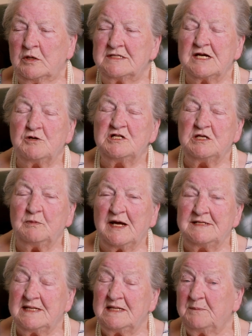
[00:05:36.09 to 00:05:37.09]
So she
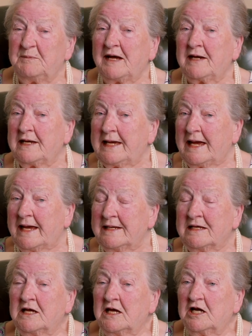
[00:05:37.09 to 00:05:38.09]
went in the back
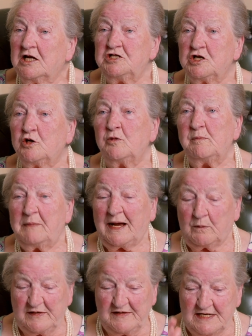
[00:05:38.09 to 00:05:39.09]
again, and she come
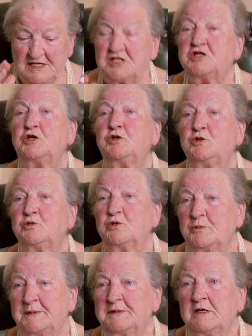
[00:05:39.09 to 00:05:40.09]
back with this tube,